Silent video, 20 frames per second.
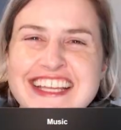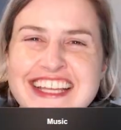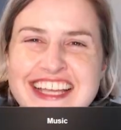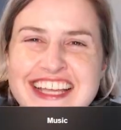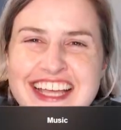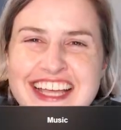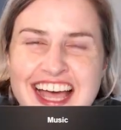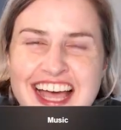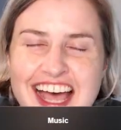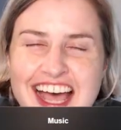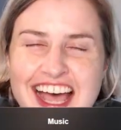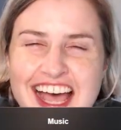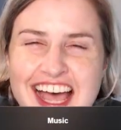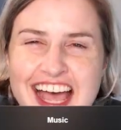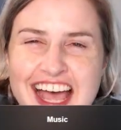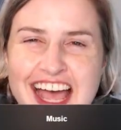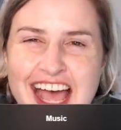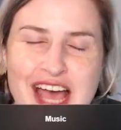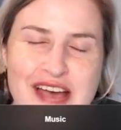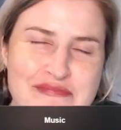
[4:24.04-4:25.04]
to
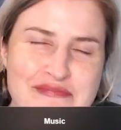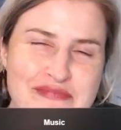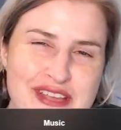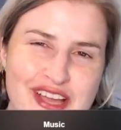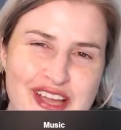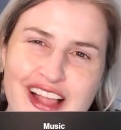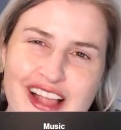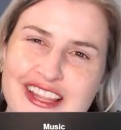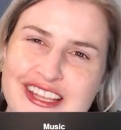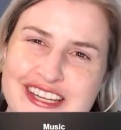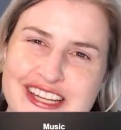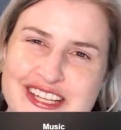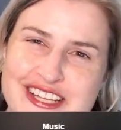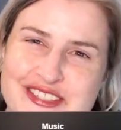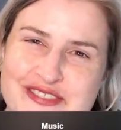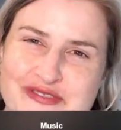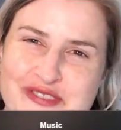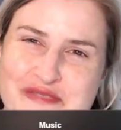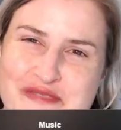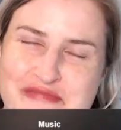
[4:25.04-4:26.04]
5. Happy
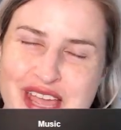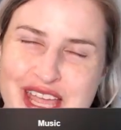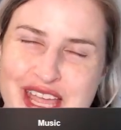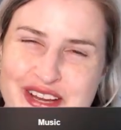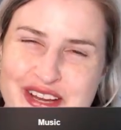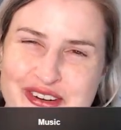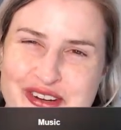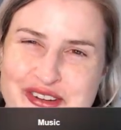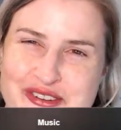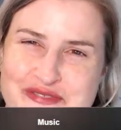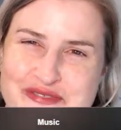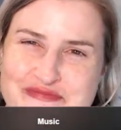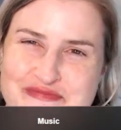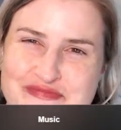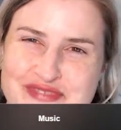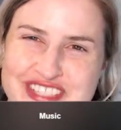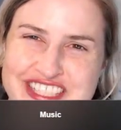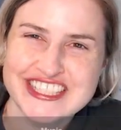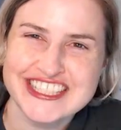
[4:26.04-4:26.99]
holidays from Pate Group.